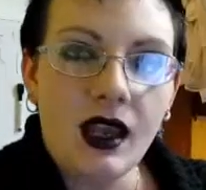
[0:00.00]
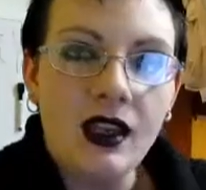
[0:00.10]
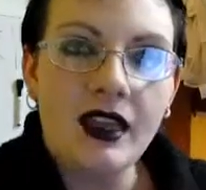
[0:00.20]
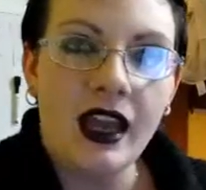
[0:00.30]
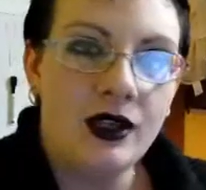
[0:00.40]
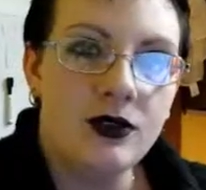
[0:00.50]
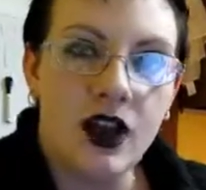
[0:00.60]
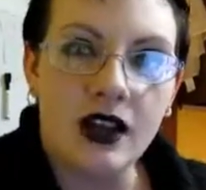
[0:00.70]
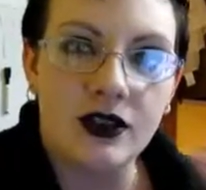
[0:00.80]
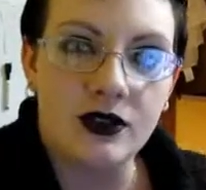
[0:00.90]
thank you,
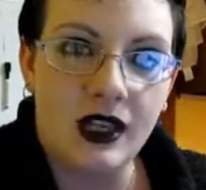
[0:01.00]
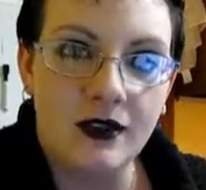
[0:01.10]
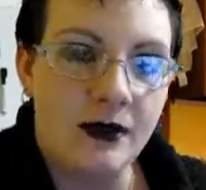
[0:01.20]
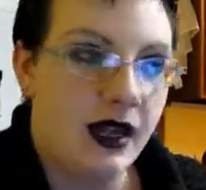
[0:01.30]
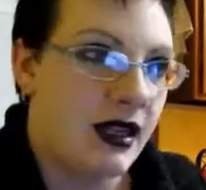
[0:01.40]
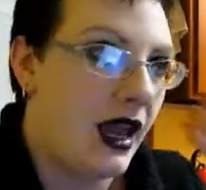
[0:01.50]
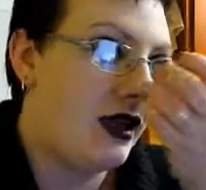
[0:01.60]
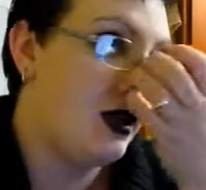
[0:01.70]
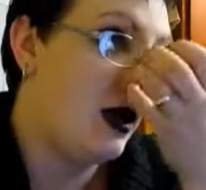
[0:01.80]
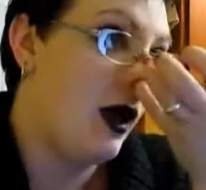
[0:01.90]
Chuck. You saved my
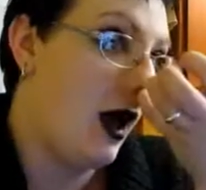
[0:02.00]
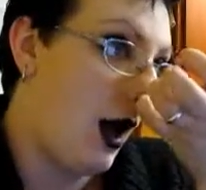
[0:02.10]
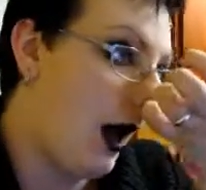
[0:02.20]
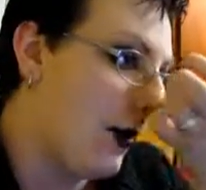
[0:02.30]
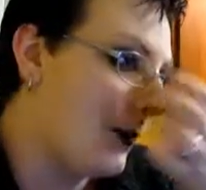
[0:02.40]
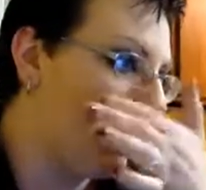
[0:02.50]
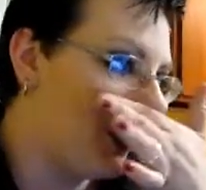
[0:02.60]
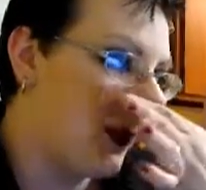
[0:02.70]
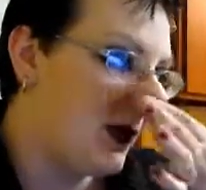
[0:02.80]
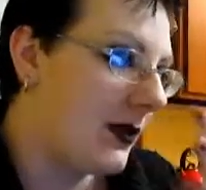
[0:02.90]
day.
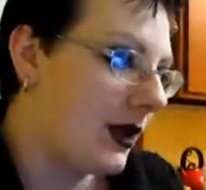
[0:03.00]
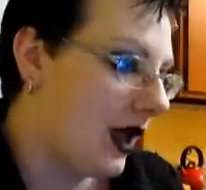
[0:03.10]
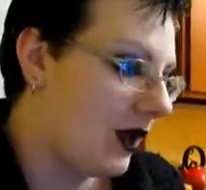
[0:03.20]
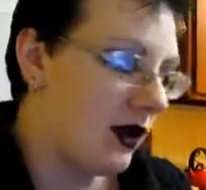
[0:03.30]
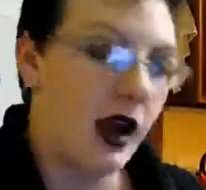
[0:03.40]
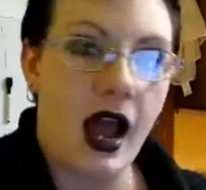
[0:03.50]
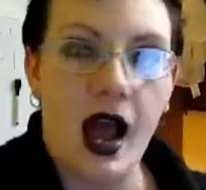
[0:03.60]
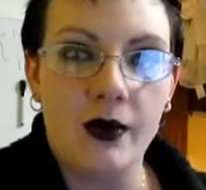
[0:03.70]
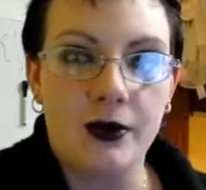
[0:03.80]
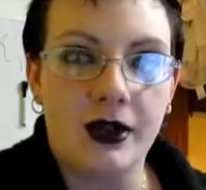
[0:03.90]
Or
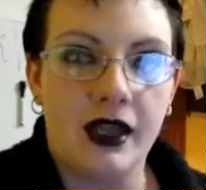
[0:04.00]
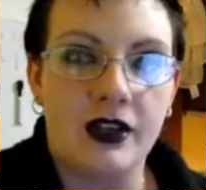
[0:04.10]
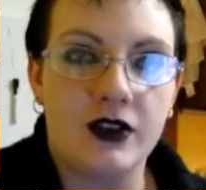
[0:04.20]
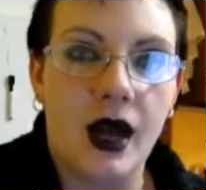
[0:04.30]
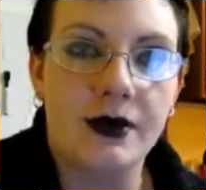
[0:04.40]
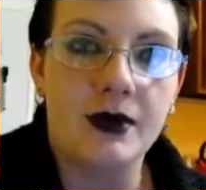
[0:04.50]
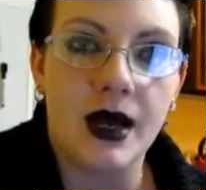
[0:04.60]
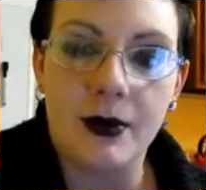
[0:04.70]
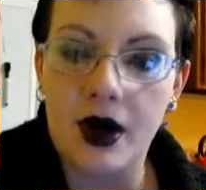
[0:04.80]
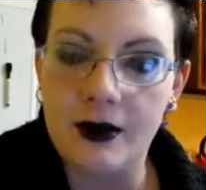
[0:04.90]
I would be like trapped in my
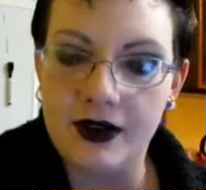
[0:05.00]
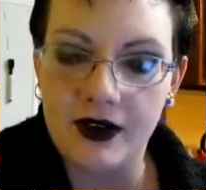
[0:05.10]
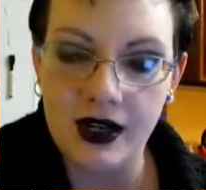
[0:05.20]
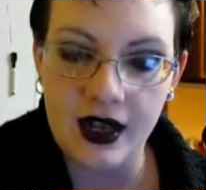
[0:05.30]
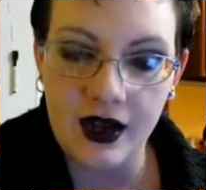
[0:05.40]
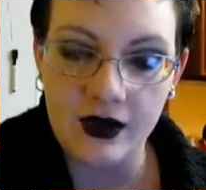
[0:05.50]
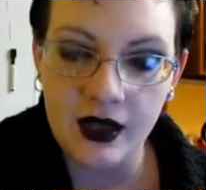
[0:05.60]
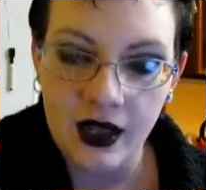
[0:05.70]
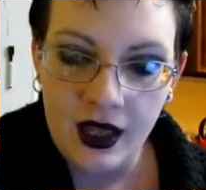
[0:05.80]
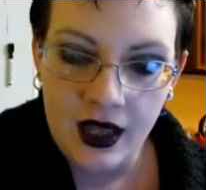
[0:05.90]
apartment right now,
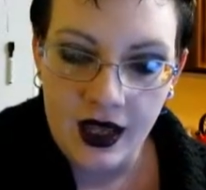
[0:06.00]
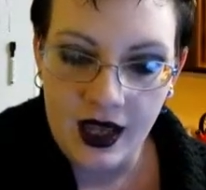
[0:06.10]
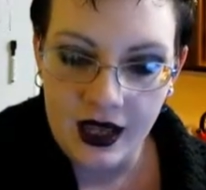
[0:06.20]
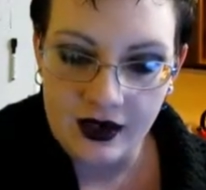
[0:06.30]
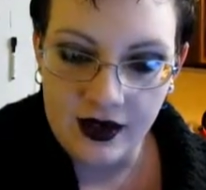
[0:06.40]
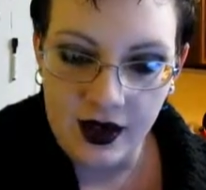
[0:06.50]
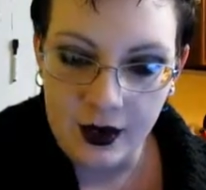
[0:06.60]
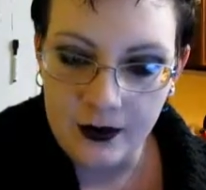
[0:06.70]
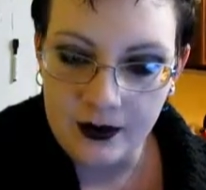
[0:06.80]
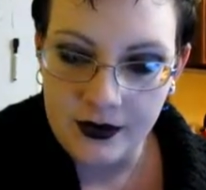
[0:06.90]
and
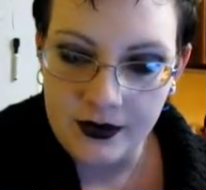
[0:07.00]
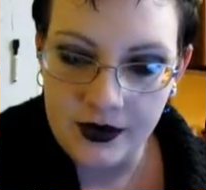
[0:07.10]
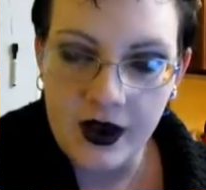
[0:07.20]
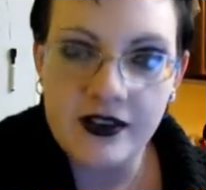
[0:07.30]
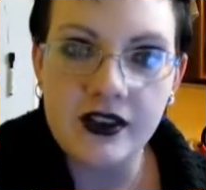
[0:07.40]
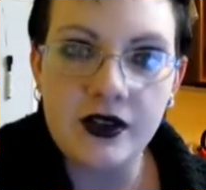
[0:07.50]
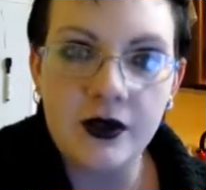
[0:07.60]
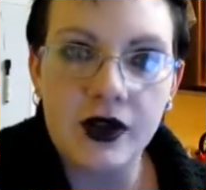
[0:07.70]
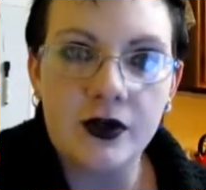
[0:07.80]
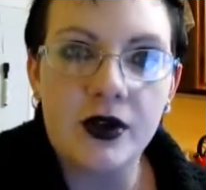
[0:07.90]
the rest of the
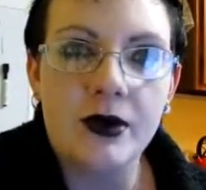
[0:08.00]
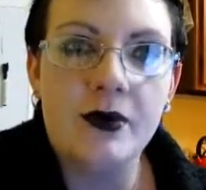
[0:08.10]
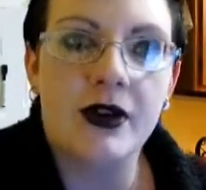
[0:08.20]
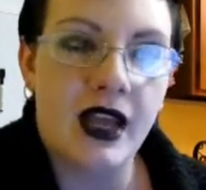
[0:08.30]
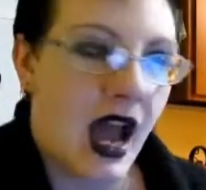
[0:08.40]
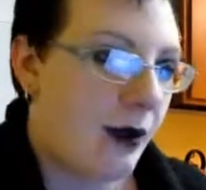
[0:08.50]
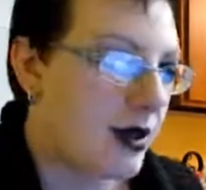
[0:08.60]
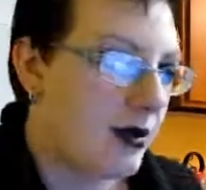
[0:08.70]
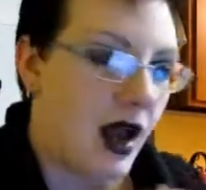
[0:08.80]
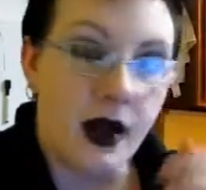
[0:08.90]
world would have been pretty happy,
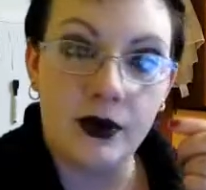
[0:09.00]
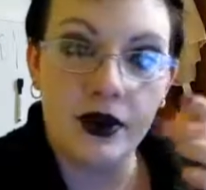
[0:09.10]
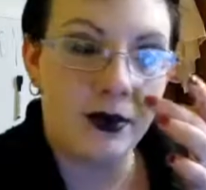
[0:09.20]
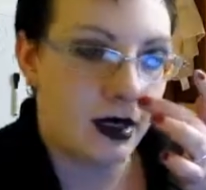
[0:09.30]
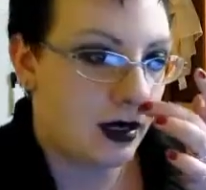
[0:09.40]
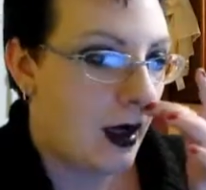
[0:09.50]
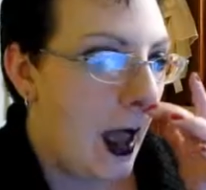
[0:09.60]
but I wouldn't have been.